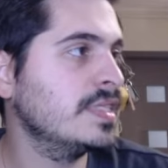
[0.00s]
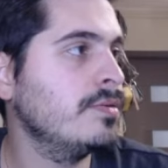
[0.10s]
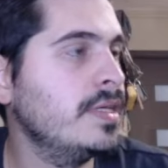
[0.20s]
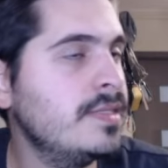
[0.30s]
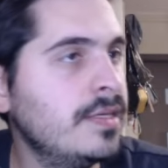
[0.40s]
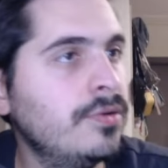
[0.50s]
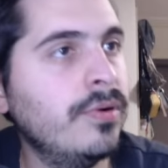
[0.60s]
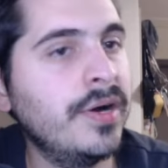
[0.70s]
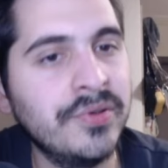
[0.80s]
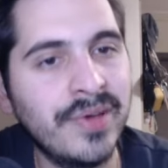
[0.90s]
so let's see
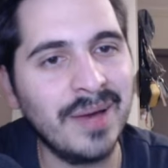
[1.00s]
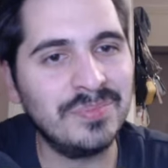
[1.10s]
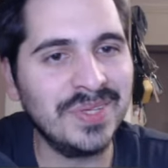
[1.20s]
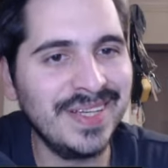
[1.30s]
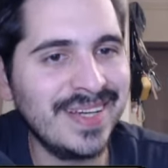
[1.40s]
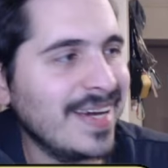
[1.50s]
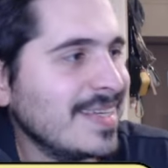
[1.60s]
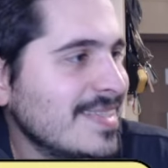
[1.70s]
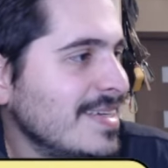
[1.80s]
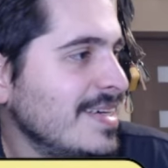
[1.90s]
who are you captaining,
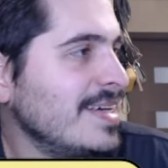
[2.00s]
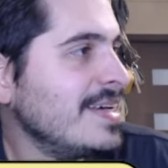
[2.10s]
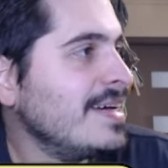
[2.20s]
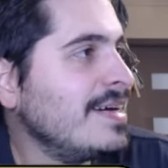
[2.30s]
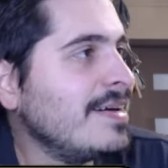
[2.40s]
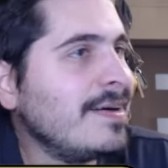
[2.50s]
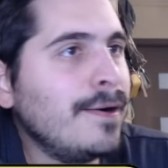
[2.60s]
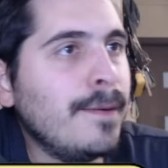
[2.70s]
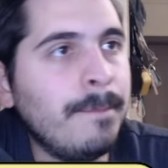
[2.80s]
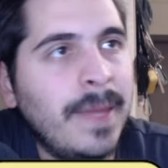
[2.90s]
guys.
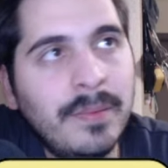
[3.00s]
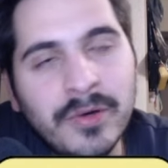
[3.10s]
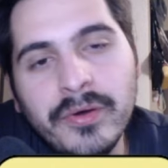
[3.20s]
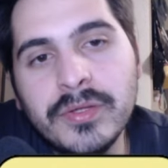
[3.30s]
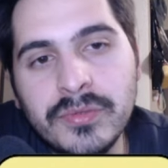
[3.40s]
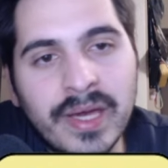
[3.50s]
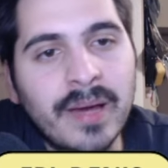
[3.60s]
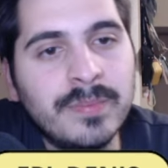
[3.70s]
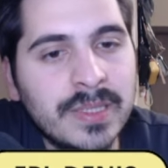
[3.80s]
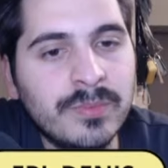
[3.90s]
I'm going to
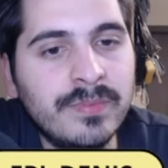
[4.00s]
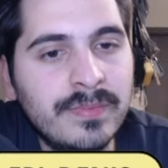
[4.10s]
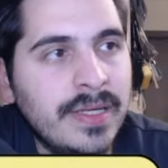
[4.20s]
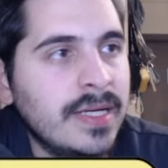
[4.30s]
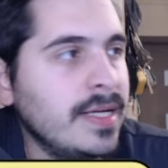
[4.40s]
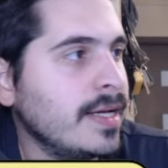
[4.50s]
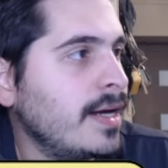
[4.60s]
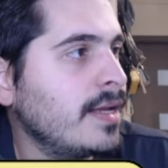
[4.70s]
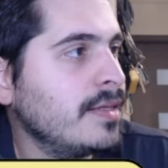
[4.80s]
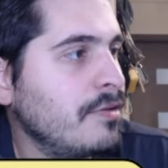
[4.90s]
captain Erling
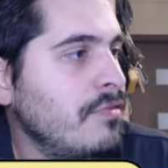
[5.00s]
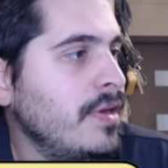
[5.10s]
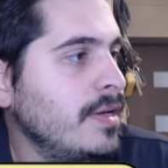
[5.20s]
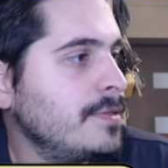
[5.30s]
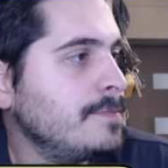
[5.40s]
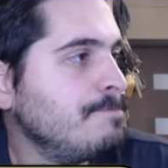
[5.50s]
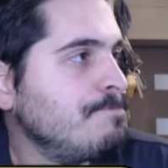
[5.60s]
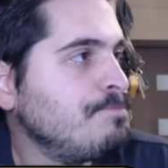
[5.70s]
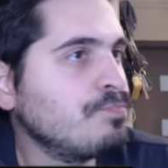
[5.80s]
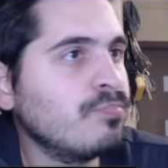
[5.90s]
Haaland, I think.
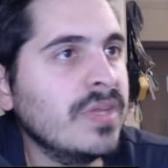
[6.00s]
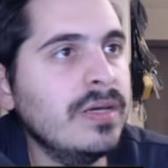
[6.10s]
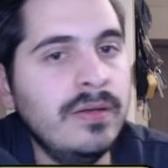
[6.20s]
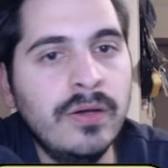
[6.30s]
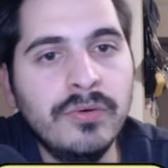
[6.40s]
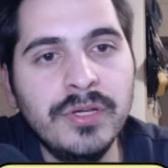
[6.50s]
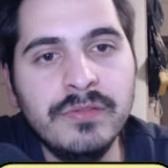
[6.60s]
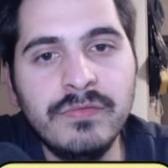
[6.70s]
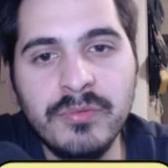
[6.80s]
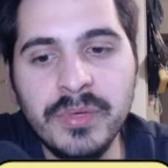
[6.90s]
No
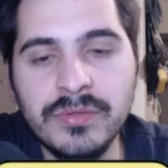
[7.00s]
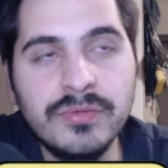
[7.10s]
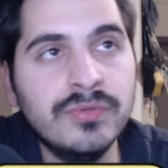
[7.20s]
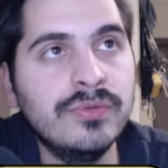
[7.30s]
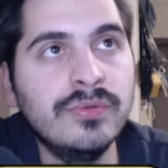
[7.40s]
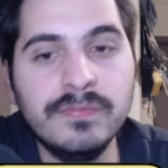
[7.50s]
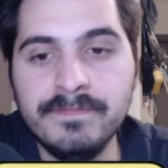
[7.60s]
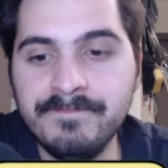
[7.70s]
need for me to